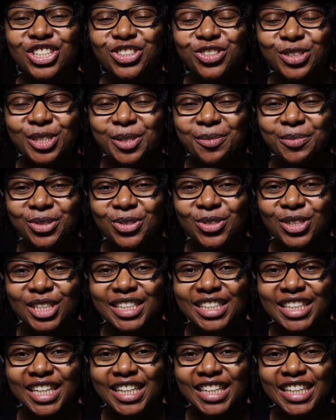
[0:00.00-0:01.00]
trip to
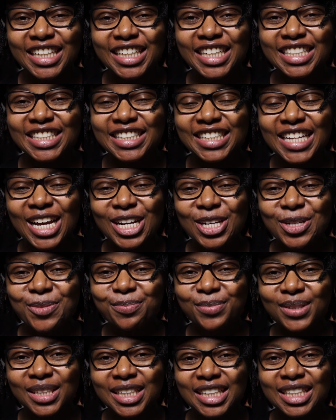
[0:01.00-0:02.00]
Kentucky is not
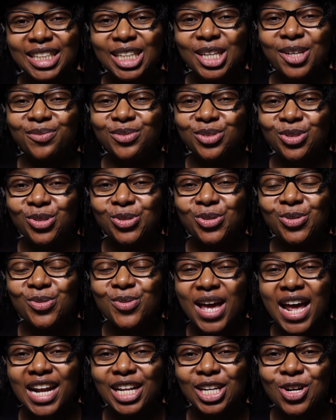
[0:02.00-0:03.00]
complete if you do
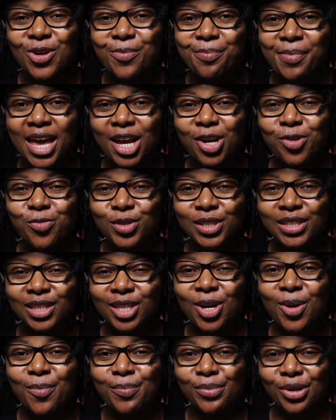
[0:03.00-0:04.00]
not come back with
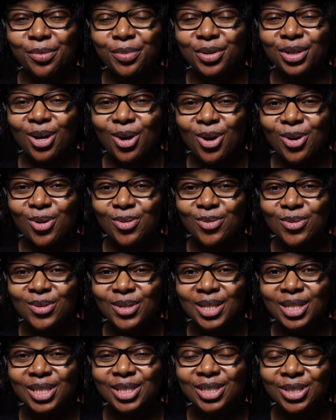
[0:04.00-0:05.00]
a bourbon haul.
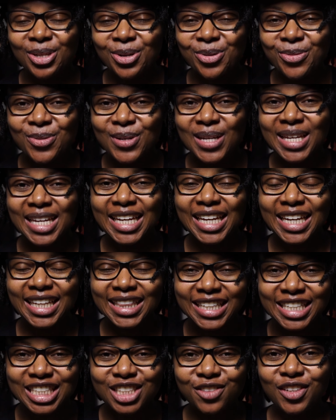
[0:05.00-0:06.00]
So, in
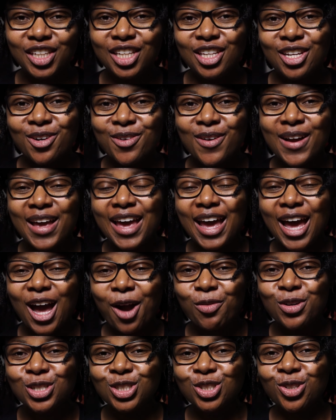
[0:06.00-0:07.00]
this video, I
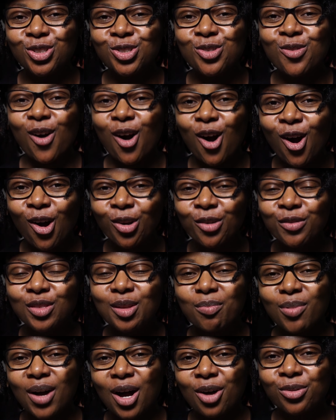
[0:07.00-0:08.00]
will show you all of the
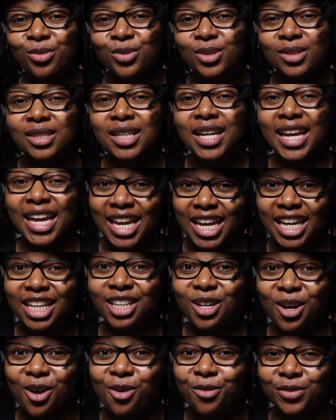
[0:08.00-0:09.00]
bottles and
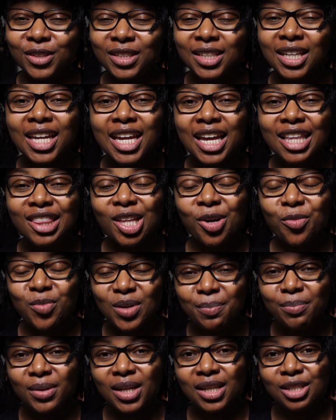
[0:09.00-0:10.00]
coffee that we
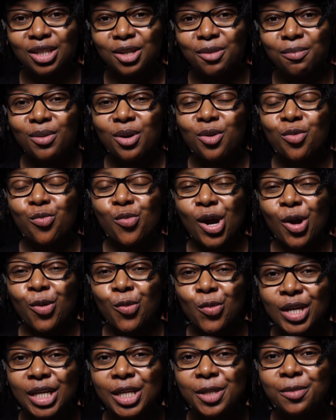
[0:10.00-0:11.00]
picked up while
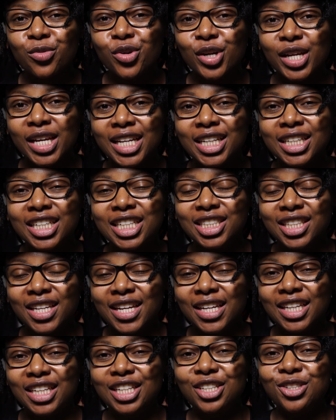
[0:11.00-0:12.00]
we were in
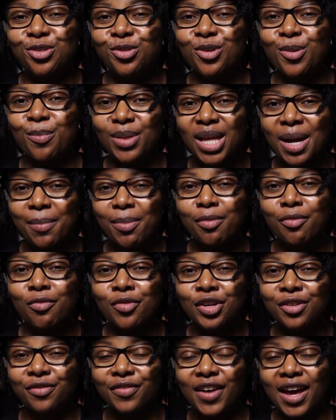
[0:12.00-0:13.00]
Kentucky during Black Bourbon
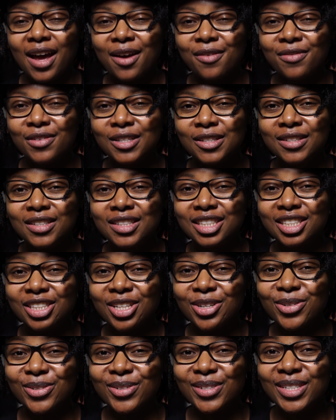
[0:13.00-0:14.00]
Run 5.
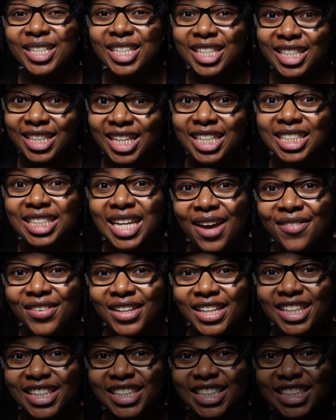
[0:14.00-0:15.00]
So, let's dive in.